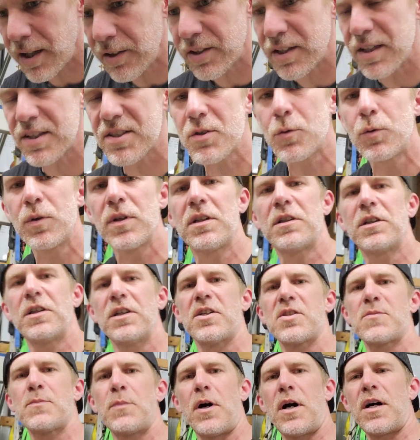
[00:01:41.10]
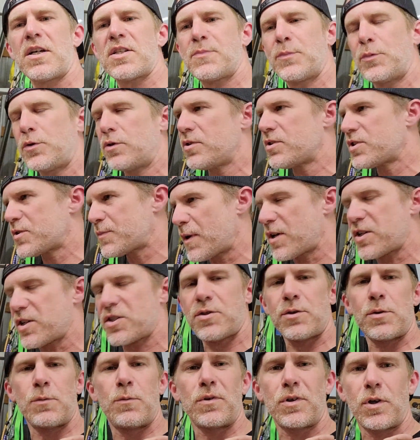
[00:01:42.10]
as quickly as possible, especially
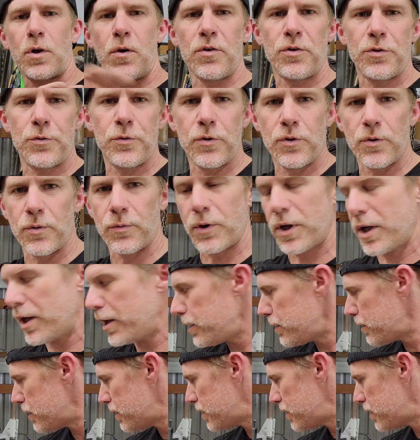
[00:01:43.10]
going through the run.